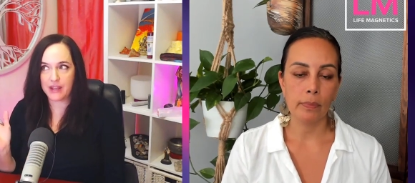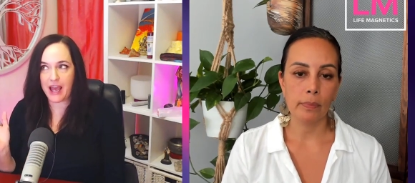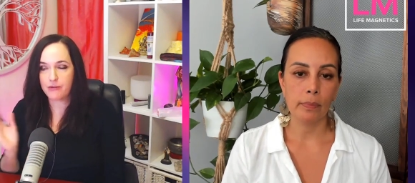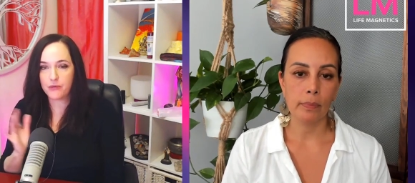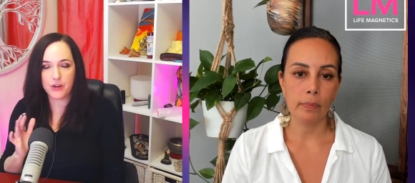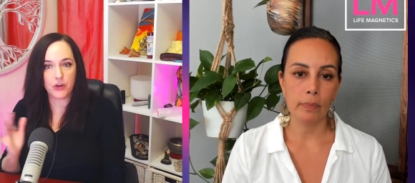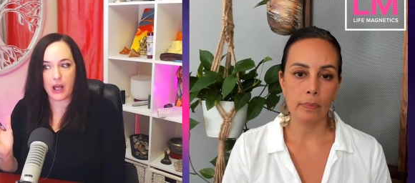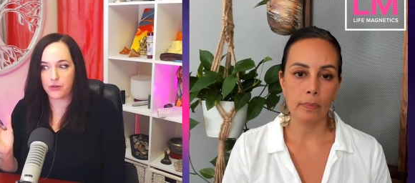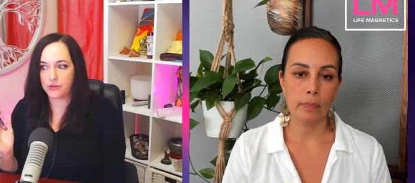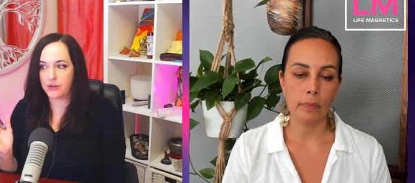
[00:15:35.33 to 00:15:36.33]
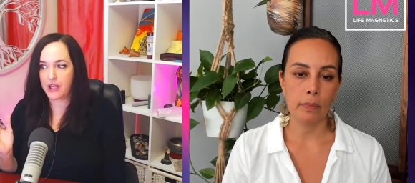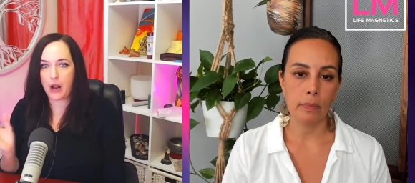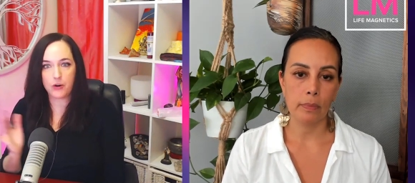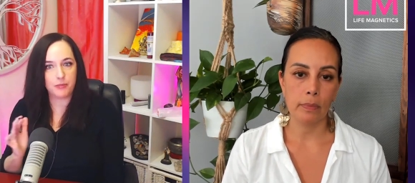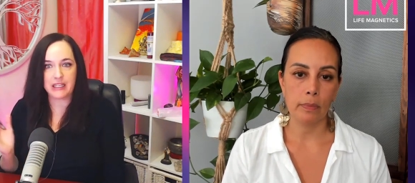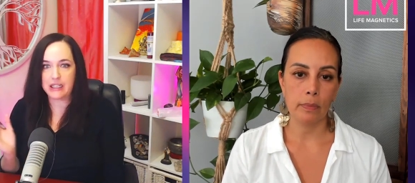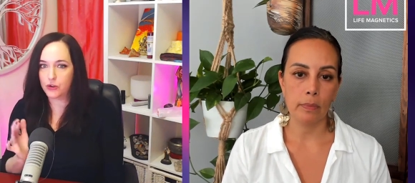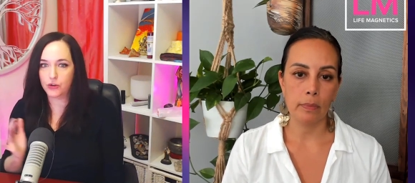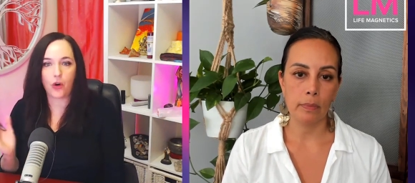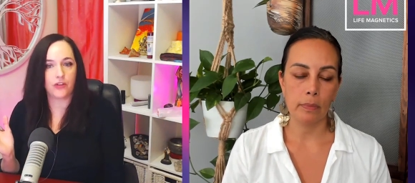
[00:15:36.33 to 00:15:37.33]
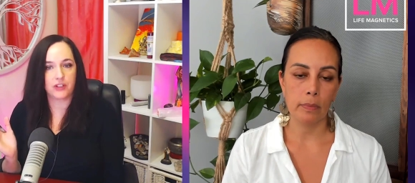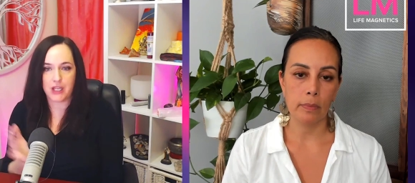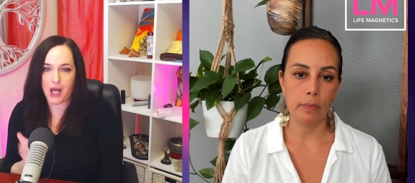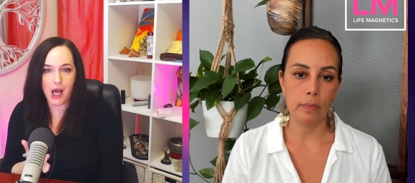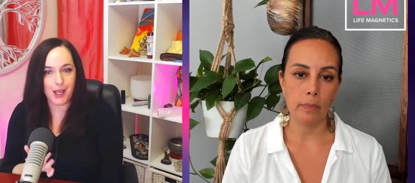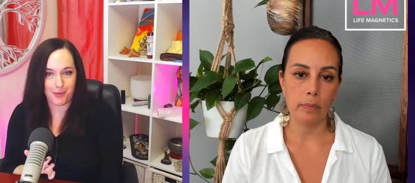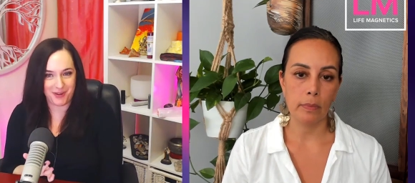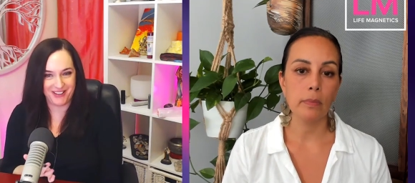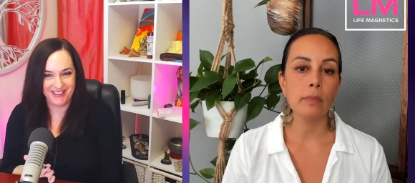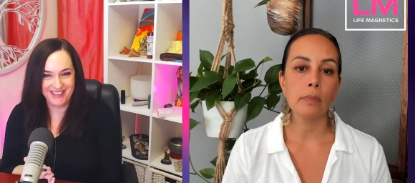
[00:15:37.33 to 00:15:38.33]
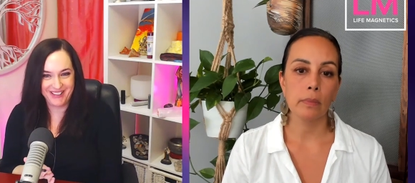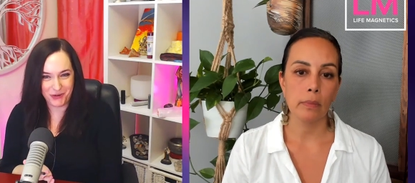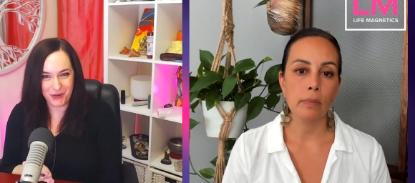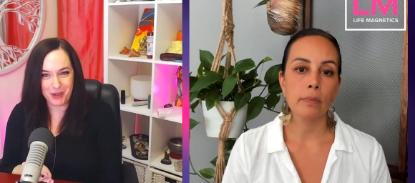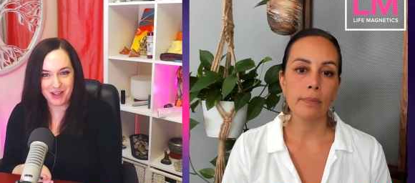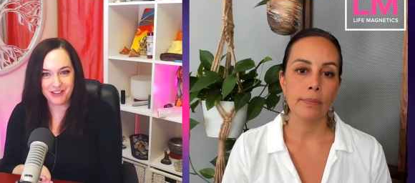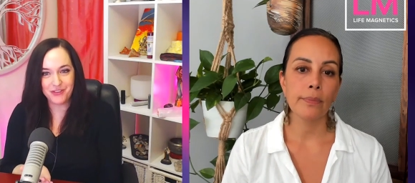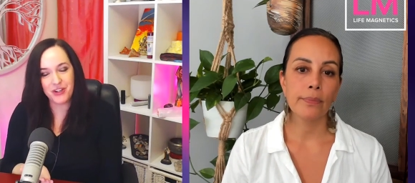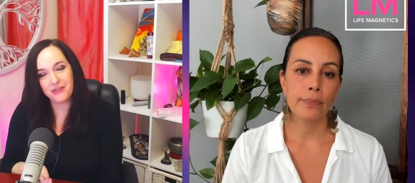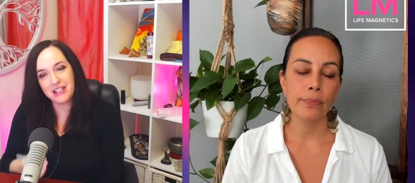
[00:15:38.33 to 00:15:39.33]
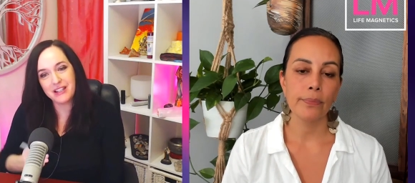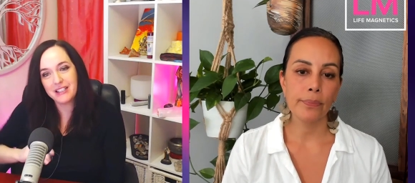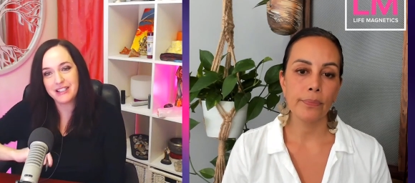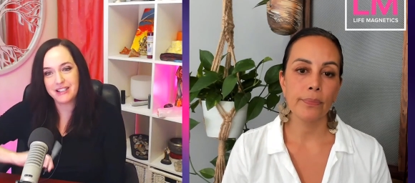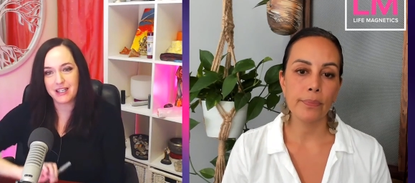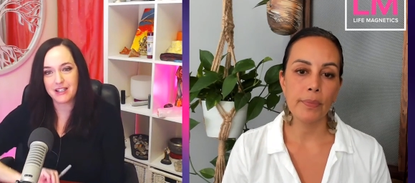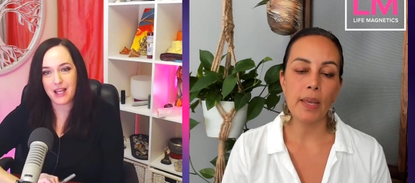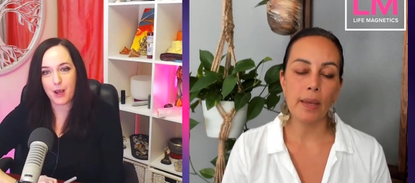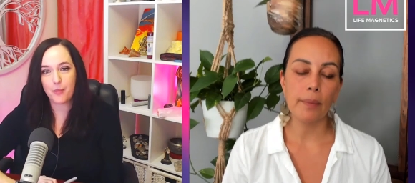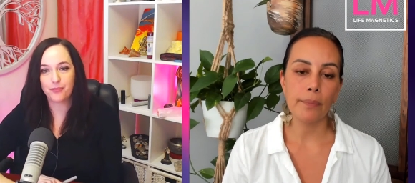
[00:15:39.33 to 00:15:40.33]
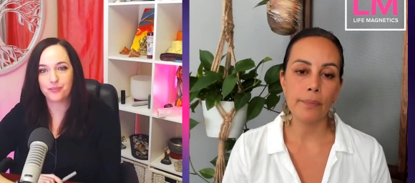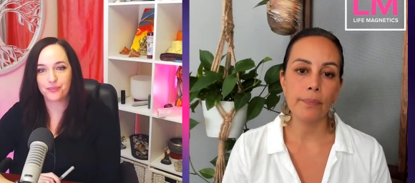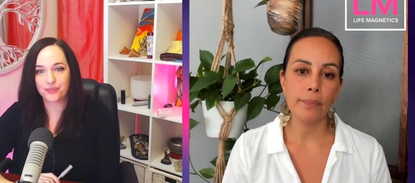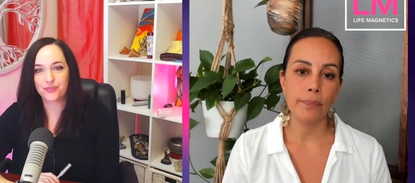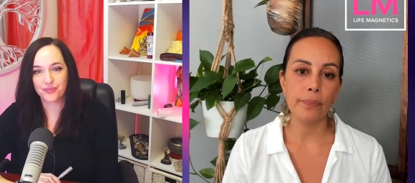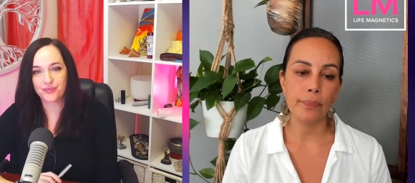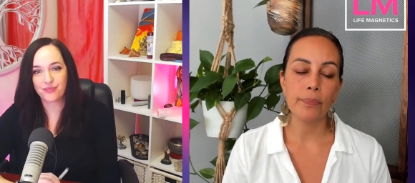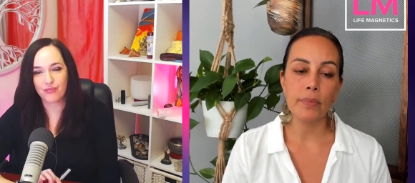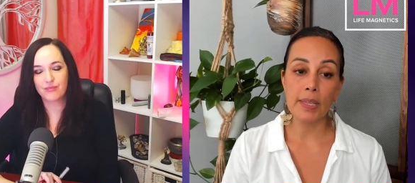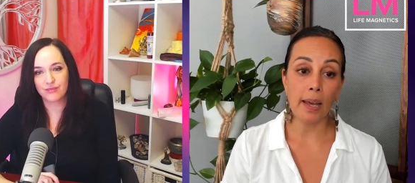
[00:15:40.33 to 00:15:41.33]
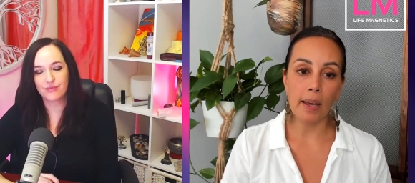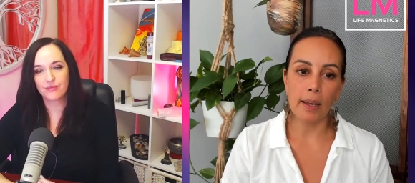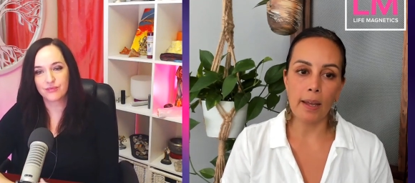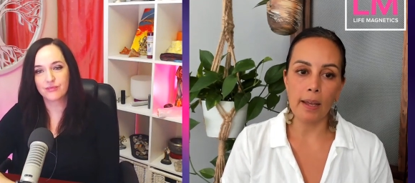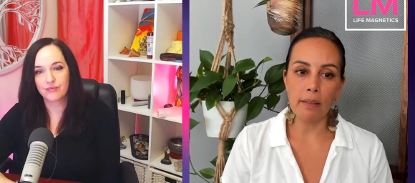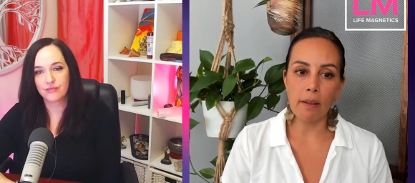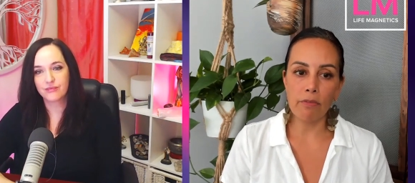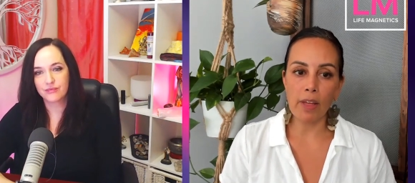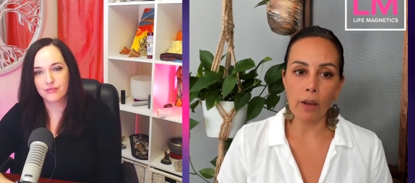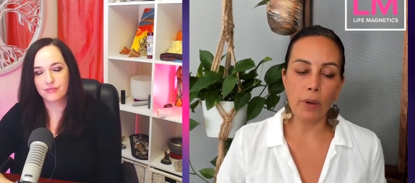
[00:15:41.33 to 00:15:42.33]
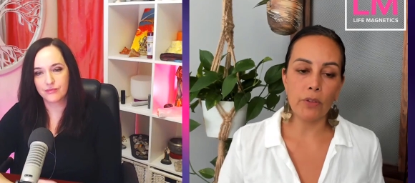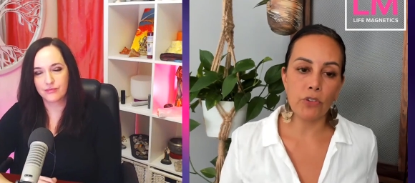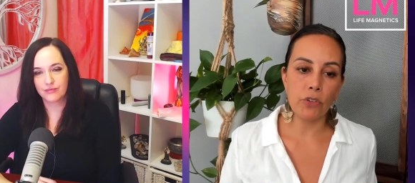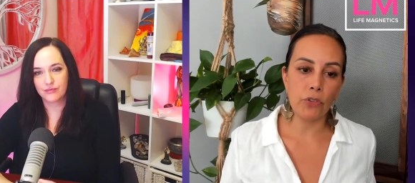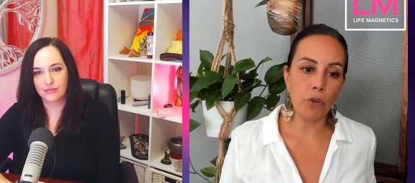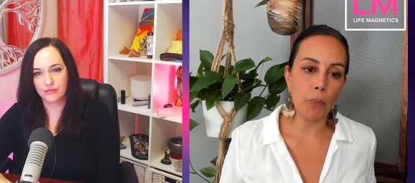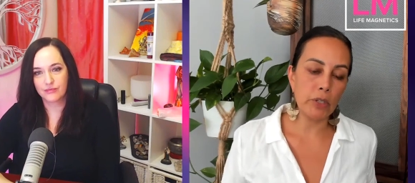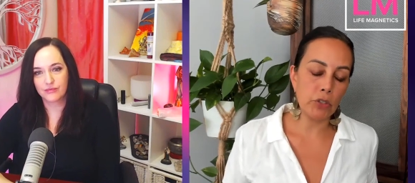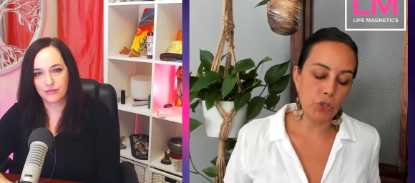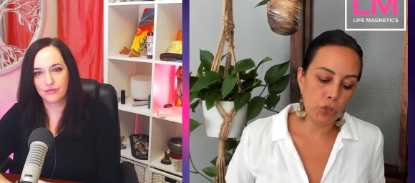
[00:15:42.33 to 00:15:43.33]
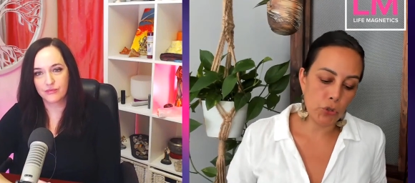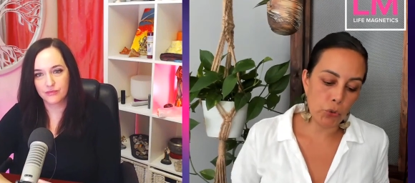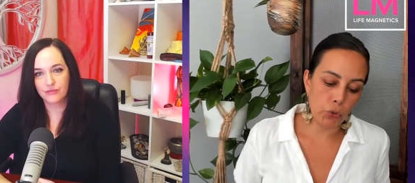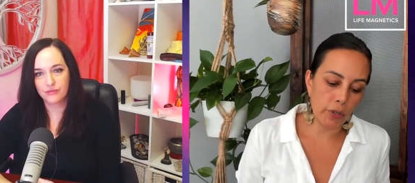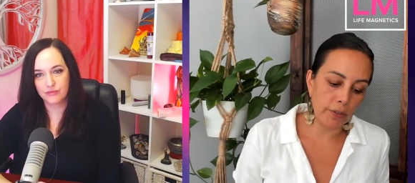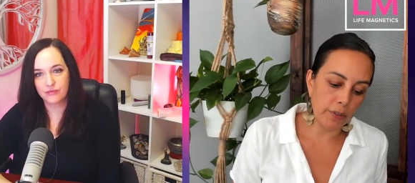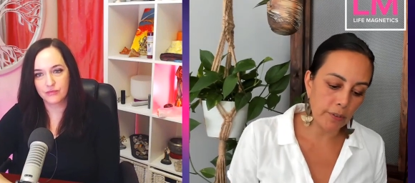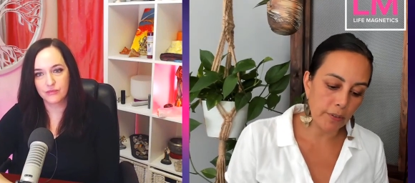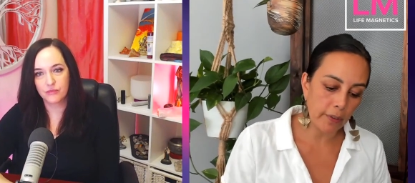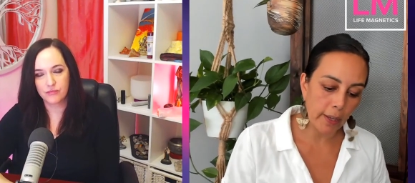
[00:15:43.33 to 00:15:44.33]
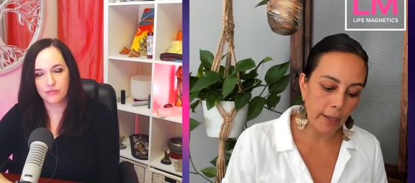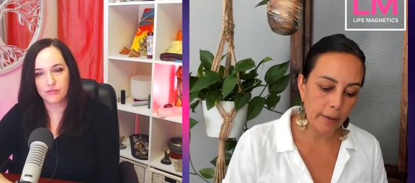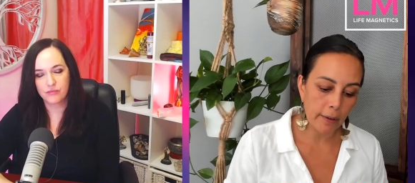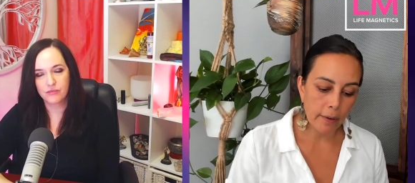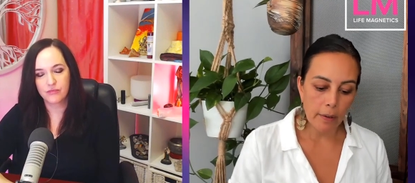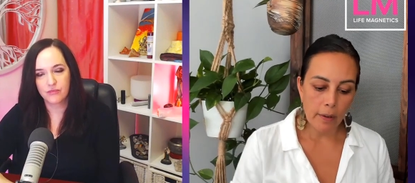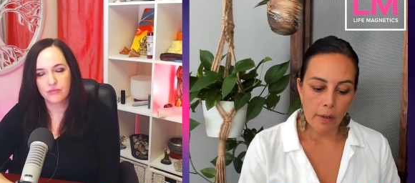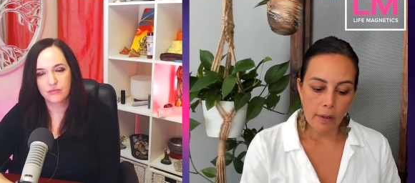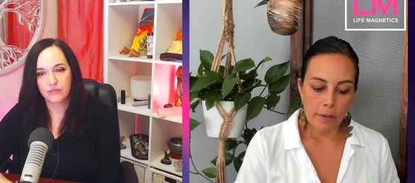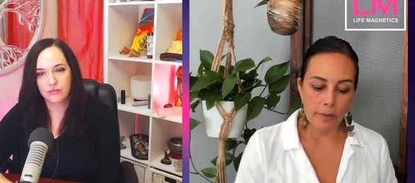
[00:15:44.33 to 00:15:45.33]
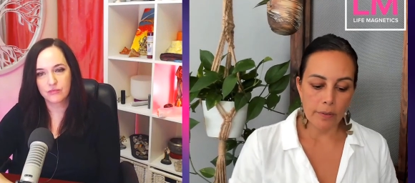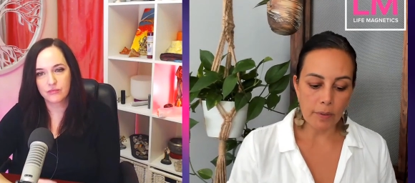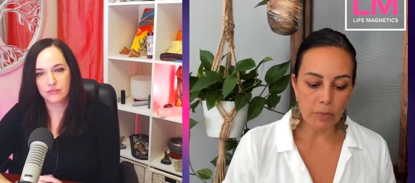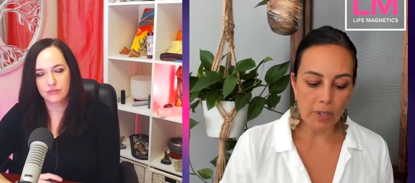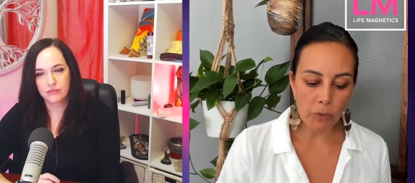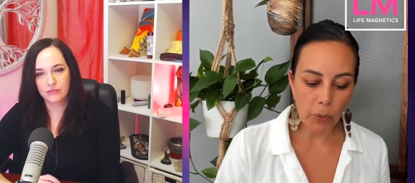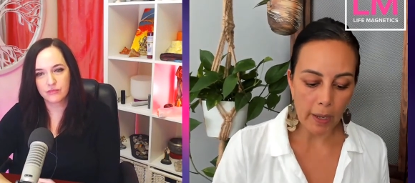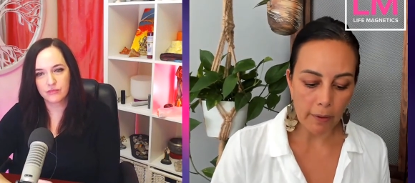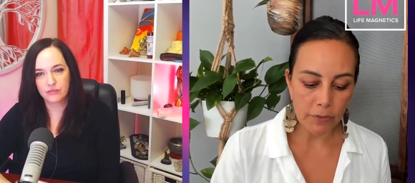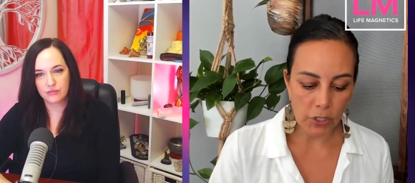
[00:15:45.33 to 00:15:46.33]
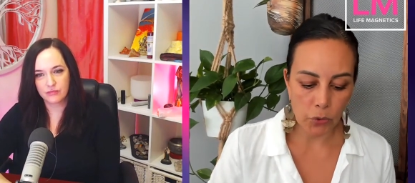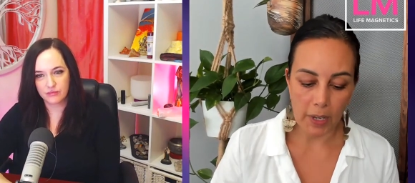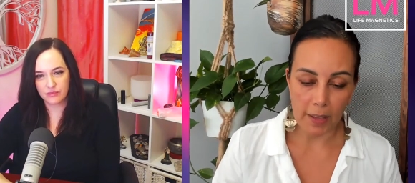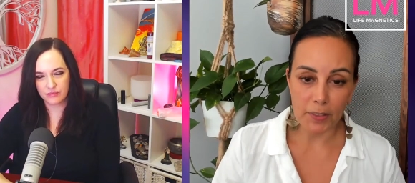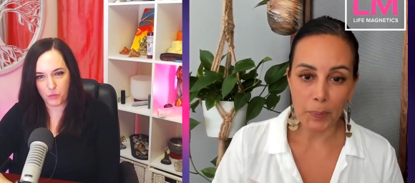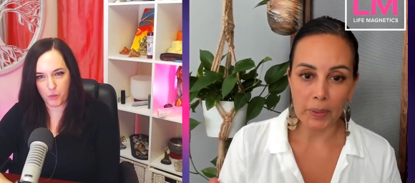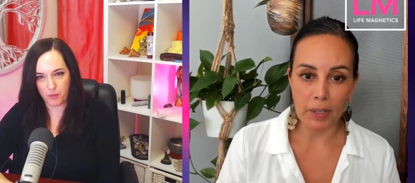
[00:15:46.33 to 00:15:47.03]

Speaker 1: they haven't figured out how to be healed all the time. You know what I mean? Do you have anything to say to that?
Speaker 2: Yeah, I love that question so much too because it's like sometimes we have to create the